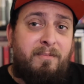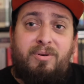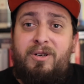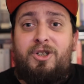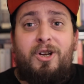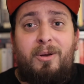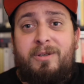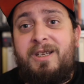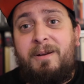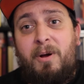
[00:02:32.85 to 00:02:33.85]
Prince
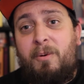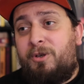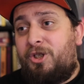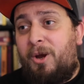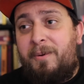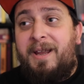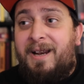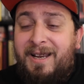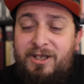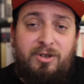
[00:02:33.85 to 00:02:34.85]
Charles Cinema was showing
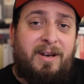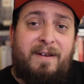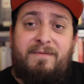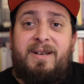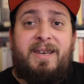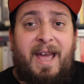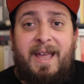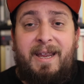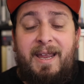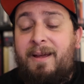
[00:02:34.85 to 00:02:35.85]
it literally every
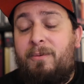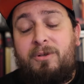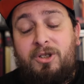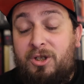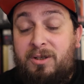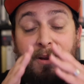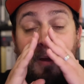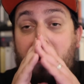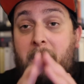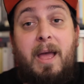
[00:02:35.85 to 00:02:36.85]
day. It was just
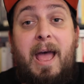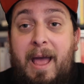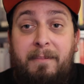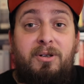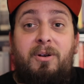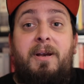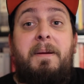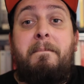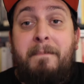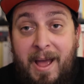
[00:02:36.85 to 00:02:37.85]

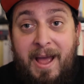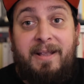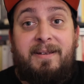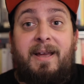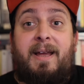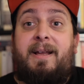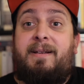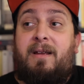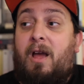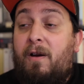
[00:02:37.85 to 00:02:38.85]
absolutely mad,
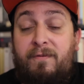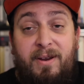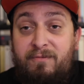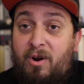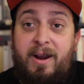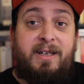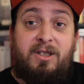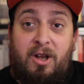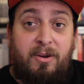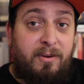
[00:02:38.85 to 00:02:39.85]
and I think rightly
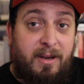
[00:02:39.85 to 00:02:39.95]
so.